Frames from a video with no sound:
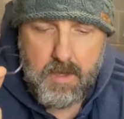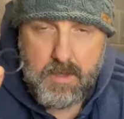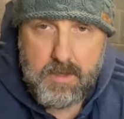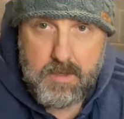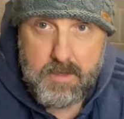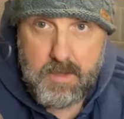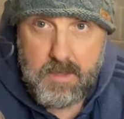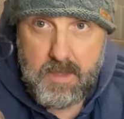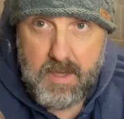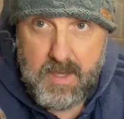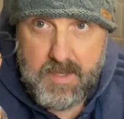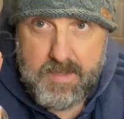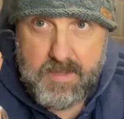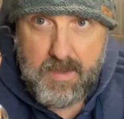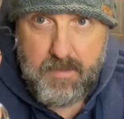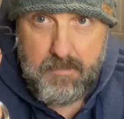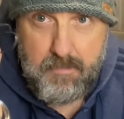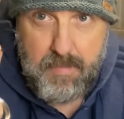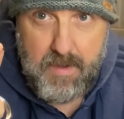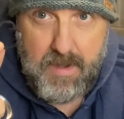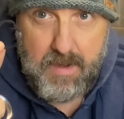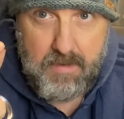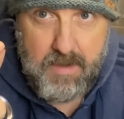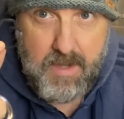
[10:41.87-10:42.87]
So they're
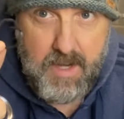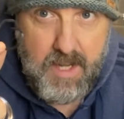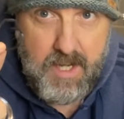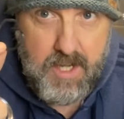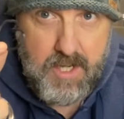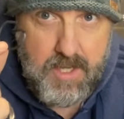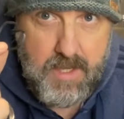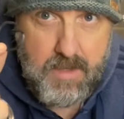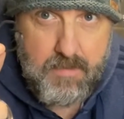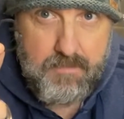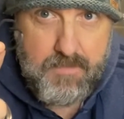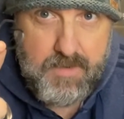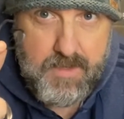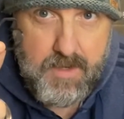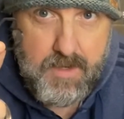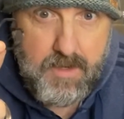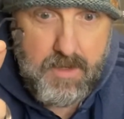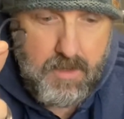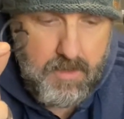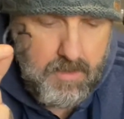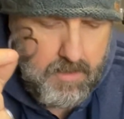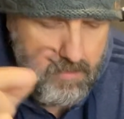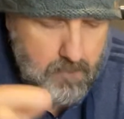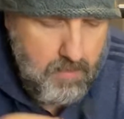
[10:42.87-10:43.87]
£10 each, so
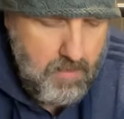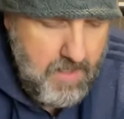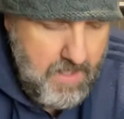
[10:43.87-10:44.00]
they'll do what